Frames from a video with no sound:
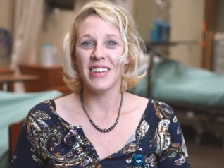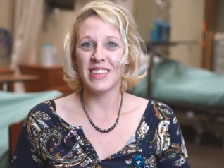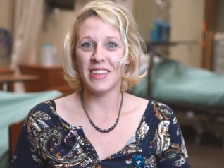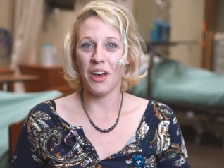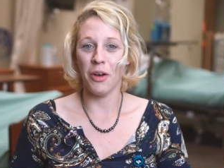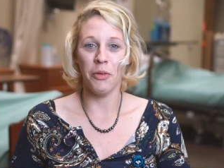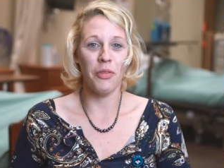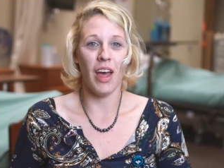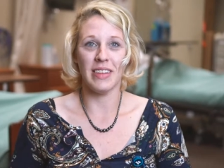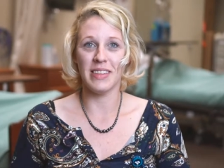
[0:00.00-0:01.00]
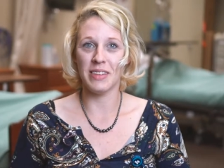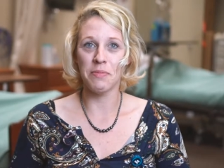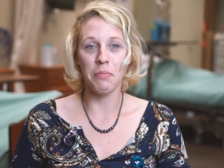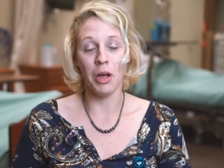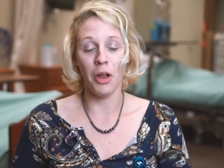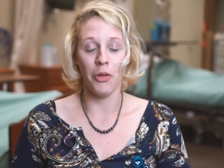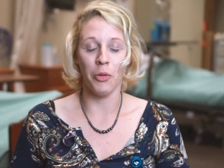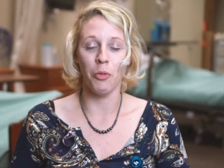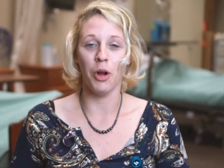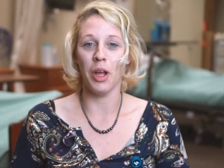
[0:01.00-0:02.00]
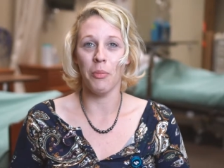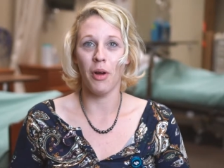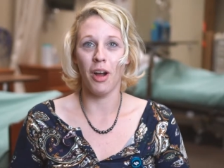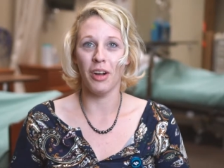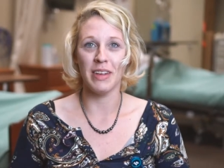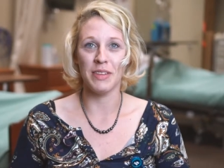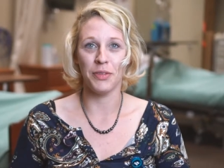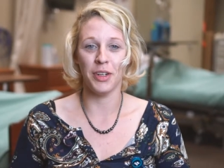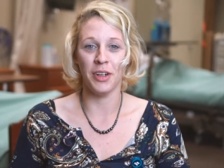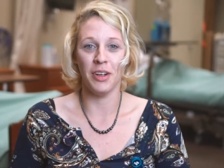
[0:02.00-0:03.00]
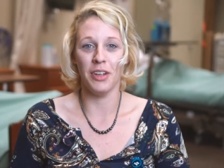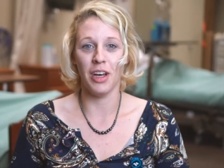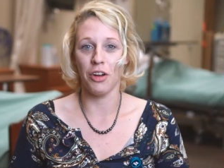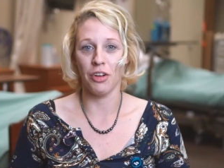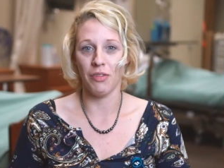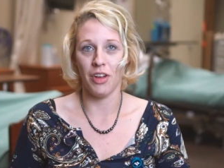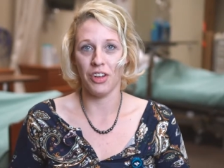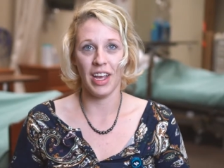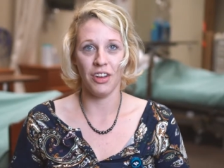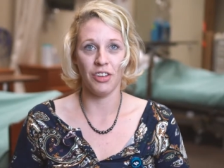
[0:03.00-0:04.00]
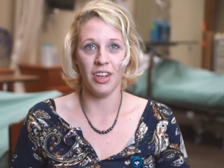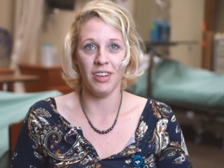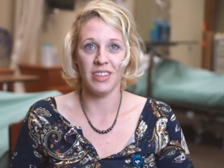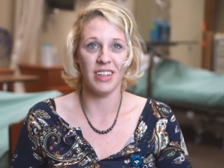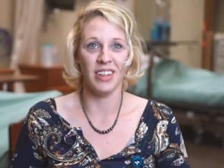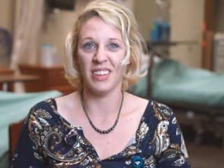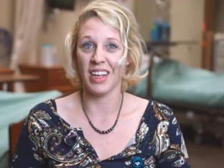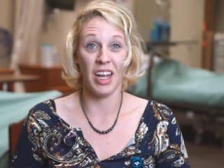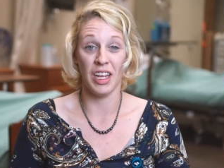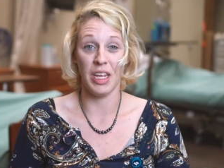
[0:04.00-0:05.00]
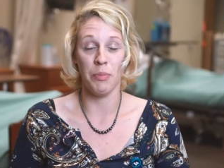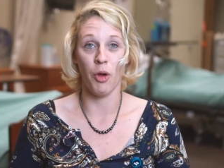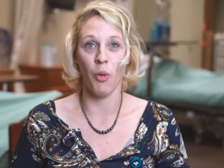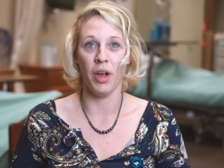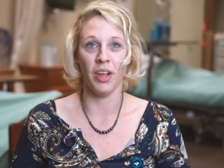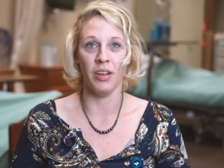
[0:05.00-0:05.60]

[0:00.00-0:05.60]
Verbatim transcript: So that's another work in progress for a doctorate of education to kind of keep going